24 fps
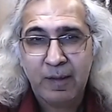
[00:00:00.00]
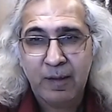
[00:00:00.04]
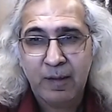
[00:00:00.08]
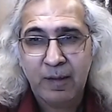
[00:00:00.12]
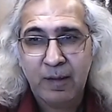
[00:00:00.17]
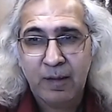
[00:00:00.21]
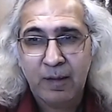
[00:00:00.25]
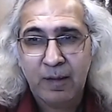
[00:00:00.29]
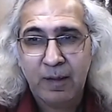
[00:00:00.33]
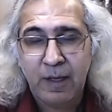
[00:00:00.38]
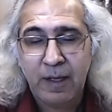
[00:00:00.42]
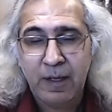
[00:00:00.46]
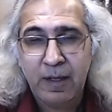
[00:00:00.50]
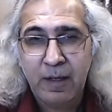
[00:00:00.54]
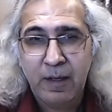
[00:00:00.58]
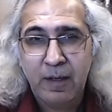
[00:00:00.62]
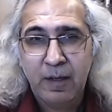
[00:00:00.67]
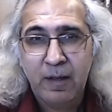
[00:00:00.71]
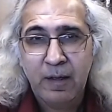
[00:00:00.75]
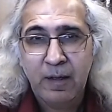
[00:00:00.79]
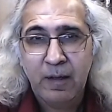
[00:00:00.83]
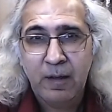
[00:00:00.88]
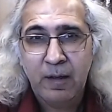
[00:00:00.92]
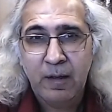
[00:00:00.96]
right,
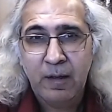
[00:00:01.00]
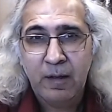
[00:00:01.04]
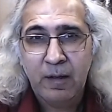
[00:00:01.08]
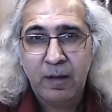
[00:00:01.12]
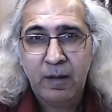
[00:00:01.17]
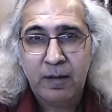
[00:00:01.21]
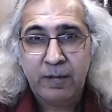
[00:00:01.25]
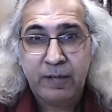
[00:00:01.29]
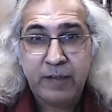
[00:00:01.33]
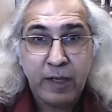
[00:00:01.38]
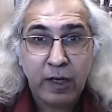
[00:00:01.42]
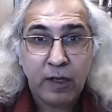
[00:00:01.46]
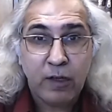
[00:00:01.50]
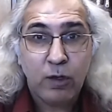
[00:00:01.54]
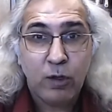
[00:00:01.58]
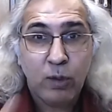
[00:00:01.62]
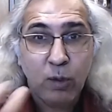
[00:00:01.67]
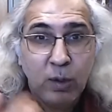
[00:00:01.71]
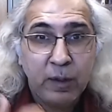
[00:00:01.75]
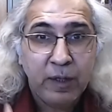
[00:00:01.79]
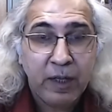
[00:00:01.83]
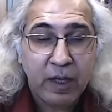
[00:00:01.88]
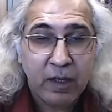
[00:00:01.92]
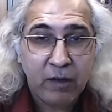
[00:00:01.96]
they are
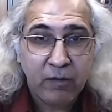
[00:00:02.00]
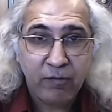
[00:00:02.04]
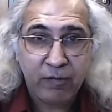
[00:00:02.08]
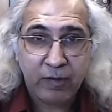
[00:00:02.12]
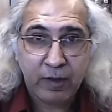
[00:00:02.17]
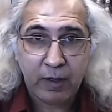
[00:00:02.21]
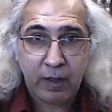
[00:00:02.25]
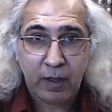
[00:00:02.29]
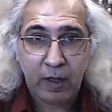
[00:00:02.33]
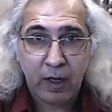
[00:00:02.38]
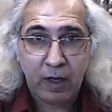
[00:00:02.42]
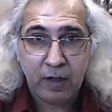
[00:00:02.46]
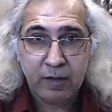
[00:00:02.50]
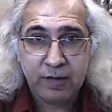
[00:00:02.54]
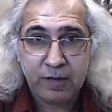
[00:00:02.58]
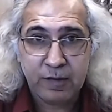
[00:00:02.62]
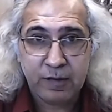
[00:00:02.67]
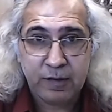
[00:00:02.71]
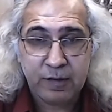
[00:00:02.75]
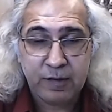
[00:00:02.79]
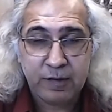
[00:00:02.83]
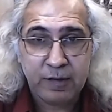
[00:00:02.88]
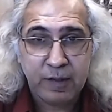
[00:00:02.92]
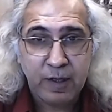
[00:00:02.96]
looking for
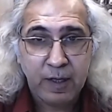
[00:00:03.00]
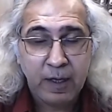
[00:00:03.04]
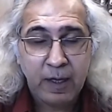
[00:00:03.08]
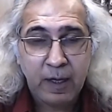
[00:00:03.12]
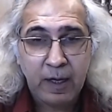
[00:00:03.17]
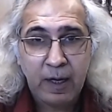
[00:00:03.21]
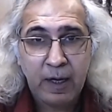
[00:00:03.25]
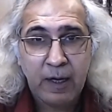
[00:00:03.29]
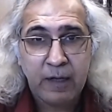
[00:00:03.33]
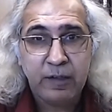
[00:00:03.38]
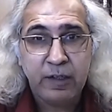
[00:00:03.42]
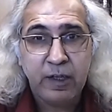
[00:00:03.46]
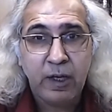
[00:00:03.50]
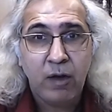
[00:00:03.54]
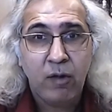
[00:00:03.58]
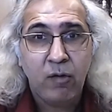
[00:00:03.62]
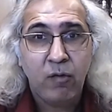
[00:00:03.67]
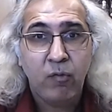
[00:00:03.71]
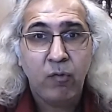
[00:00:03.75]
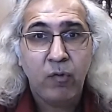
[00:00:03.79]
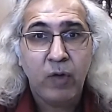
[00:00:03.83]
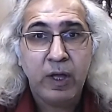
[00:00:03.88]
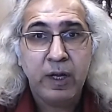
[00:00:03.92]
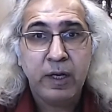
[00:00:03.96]
answers and they are
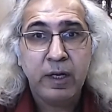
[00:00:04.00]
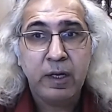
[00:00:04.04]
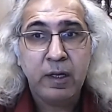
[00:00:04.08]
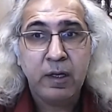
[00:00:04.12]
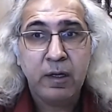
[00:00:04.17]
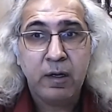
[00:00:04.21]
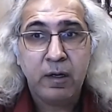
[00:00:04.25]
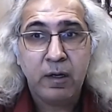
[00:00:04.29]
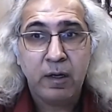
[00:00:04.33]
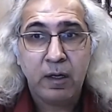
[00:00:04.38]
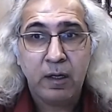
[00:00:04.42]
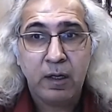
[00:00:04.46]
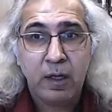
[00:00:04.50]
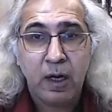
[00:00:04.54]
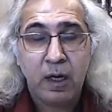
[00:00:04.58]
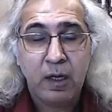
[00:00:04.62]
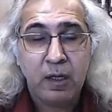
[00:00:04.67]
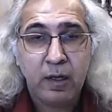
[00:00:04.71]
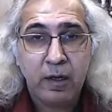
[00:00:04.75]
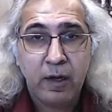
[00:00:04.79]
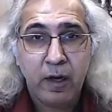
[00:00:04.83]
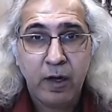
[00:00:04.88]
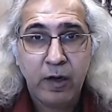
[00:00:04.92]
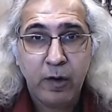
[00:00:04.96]
very
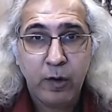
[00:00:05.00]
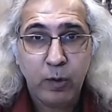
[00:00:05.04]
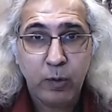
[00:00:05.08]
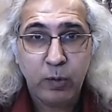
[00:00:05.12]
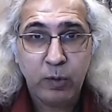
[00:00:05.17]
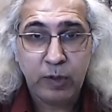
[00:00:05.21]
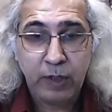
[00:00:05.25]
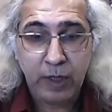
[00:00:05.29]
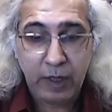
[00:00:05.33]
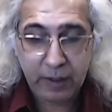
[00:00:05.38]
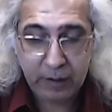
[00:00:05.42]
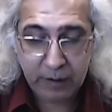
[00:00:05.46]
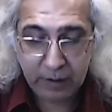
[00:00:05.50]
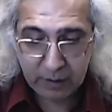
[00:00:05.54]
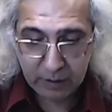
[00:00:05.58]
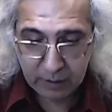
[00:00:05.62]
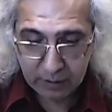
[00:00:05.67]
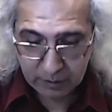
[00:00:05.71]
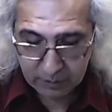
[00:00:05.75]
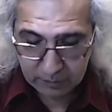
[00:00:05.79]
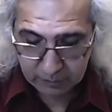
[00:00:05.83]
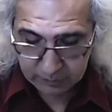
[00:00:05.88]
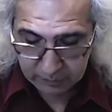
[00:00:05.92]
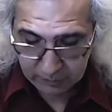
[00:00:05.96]
reluctant to think
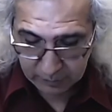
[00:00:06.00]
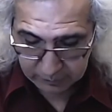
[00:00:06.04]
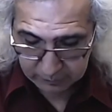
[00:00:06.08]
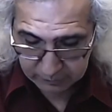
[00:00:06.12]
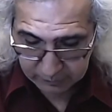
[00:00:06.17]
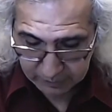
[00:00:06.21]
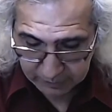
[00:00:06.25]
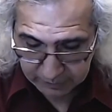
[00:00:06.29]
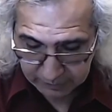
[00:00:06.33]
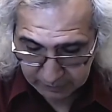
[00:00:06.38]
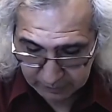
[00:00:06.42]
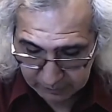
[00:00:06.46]
that they can